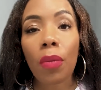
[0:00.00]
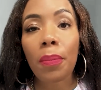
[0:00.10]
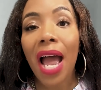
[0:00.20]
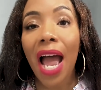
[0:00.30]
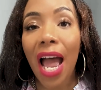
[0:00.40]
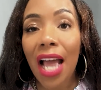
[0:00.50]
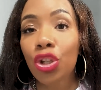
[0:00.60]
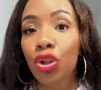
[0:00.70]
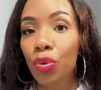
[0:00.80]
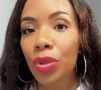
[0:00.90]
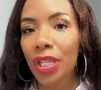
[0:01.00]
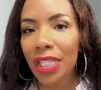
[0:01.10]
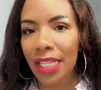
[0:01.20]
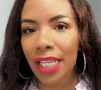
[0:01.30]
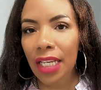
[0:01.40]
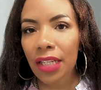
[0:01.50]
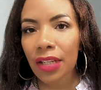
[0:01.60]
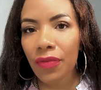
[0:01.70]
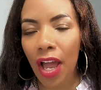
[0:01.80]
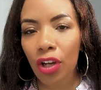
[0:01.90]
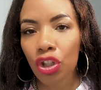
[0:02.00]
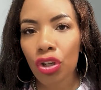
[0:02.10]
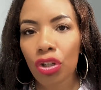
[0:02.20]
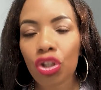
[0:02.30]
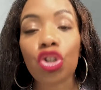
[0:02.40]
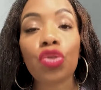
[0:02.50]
Trump has, through this executive action,